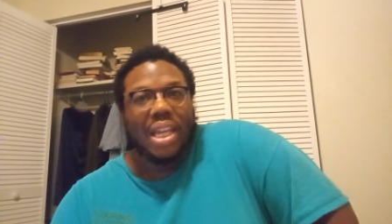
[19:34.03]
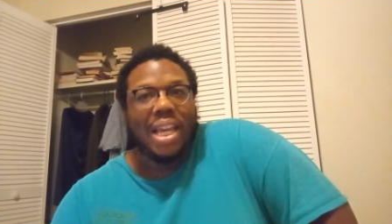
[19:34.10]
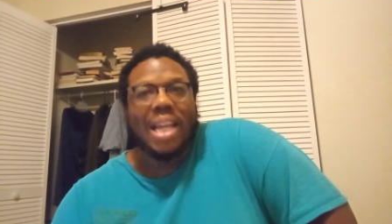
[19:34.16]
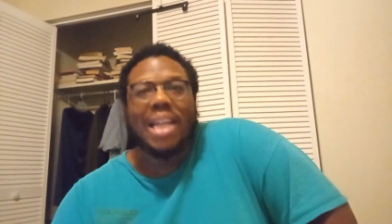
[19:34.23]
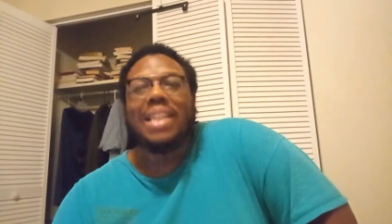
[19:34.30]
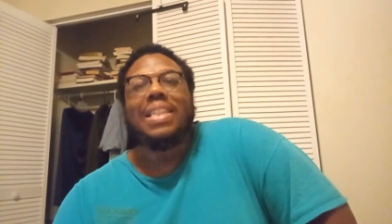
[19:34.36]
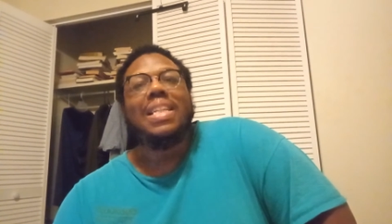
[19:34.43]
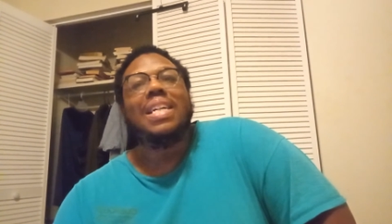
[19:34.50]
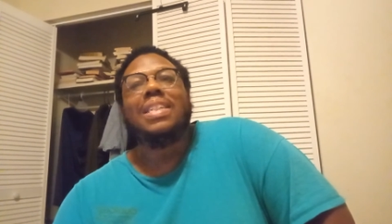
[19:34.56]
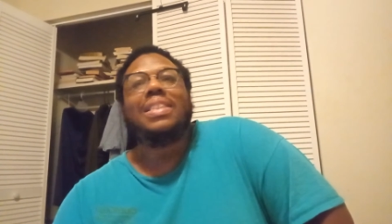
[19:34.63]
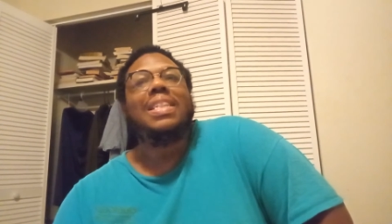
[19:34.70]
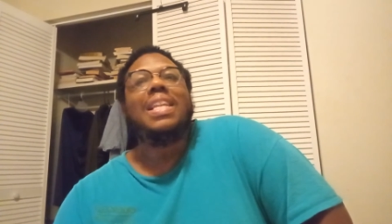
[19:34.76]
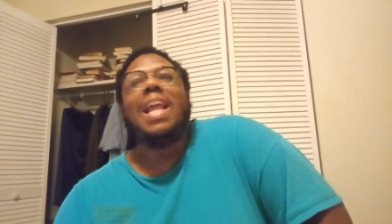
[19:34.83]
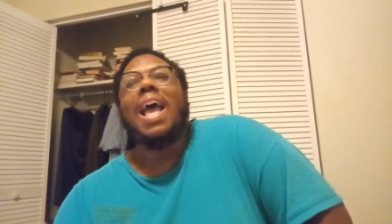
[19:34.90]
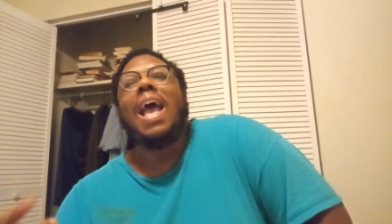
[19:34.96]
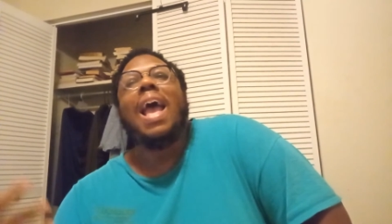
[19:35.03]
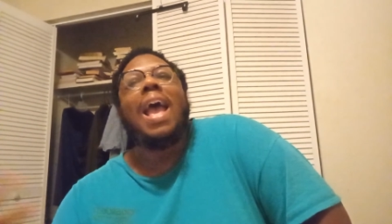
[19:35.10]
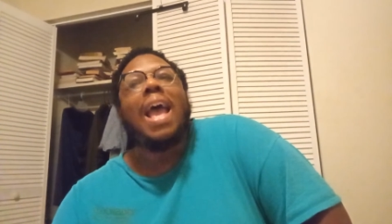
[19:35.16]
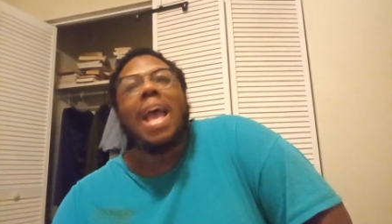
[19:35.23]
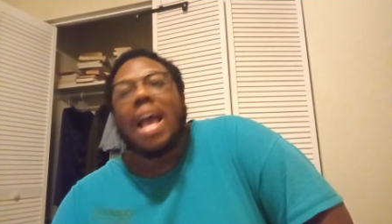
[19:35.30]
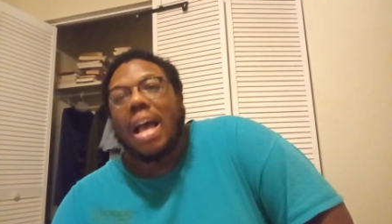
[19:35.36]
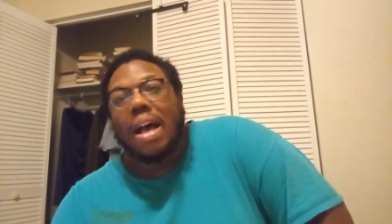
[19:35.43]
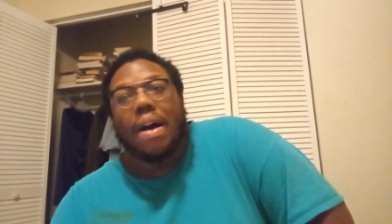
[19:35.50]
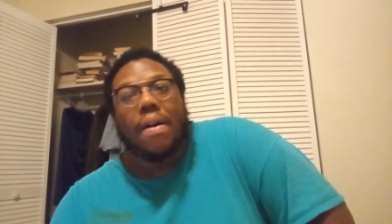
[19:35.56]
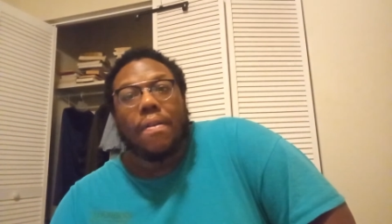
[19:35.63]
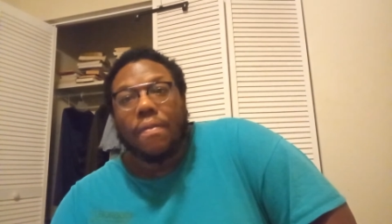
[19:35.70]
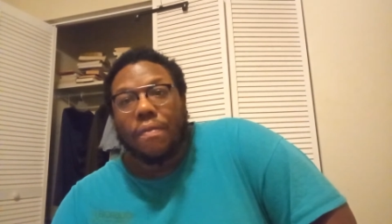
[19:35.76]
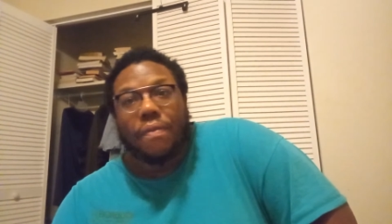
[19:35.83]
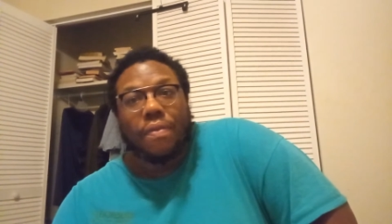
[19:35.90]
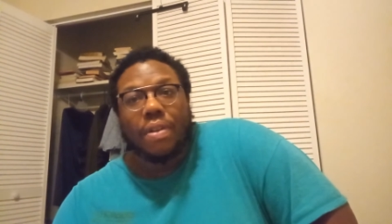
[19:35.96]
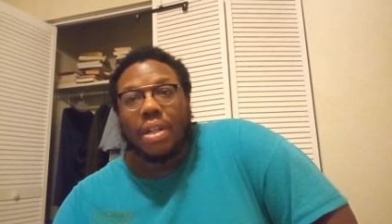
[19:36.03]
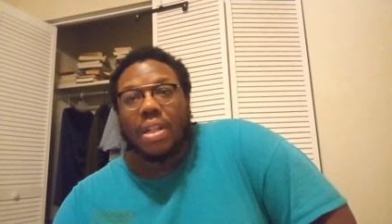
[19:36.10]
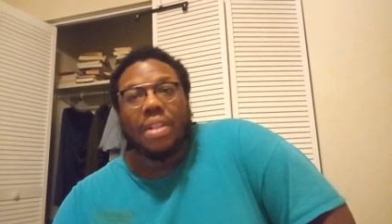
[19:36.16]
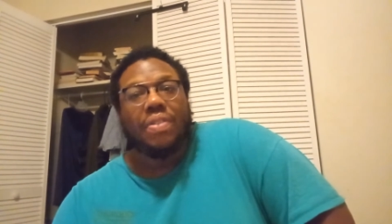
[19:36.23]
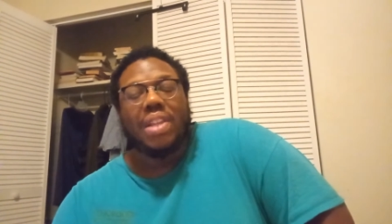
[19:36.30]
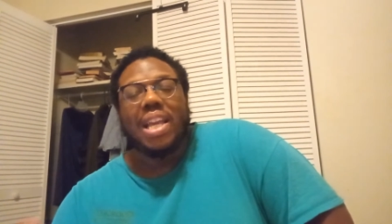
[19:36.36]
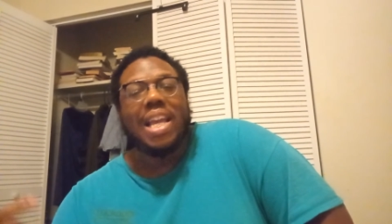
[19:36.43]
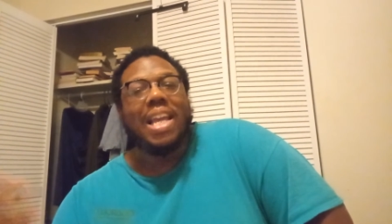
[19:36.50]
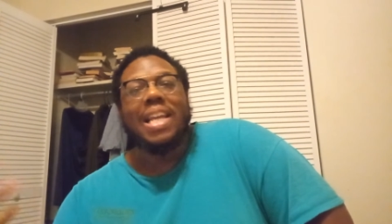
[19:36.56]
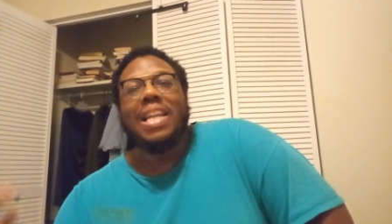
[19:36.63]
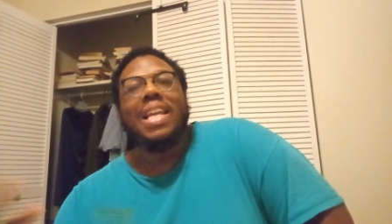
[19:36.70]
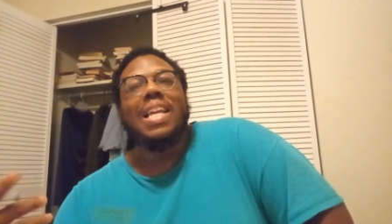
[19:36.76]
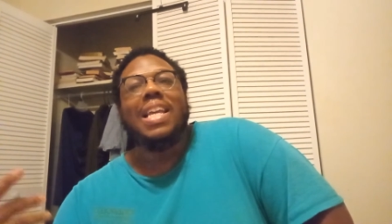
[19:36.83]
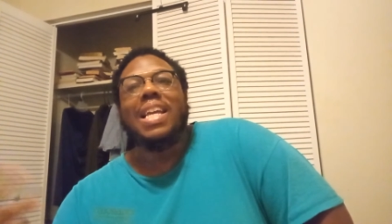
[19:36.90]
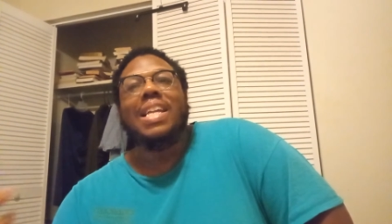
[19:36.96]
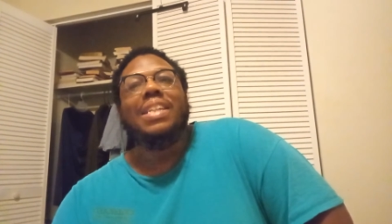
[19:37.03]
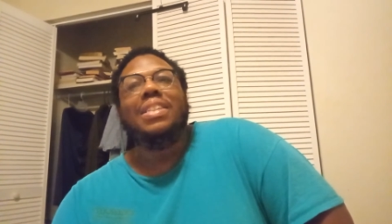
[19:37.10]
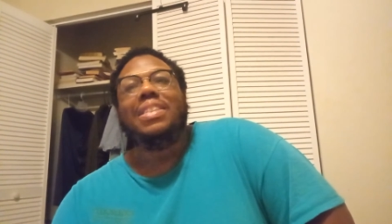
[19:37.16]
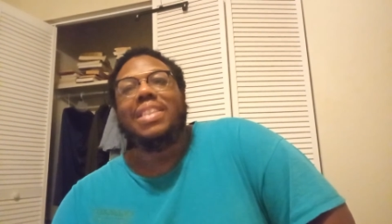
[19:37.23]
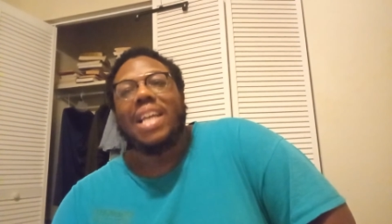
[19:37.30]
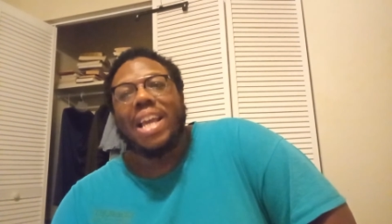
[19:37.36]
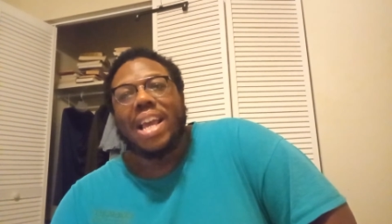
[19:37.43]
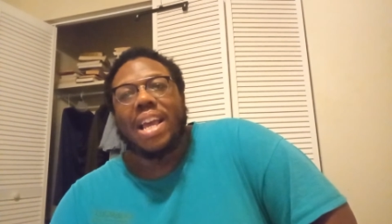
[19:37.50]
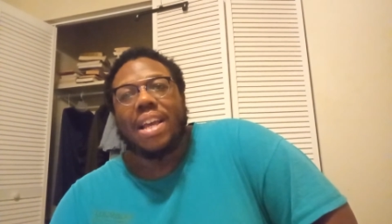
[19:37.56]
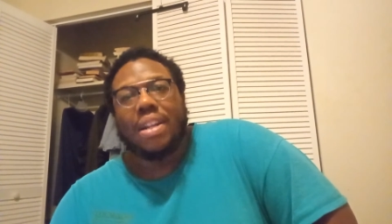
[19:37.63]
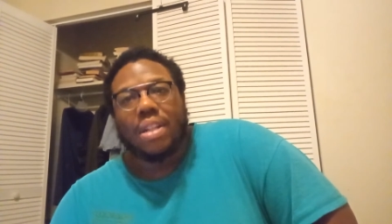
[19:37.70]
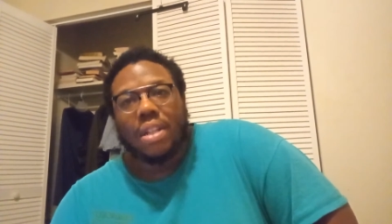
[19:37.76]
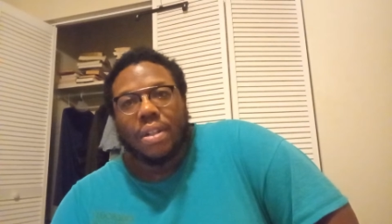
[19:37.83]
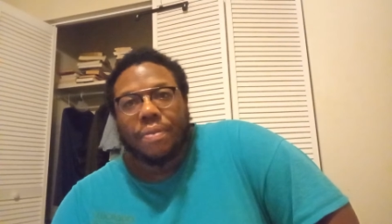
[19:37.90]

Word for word: It doesn't have any intent.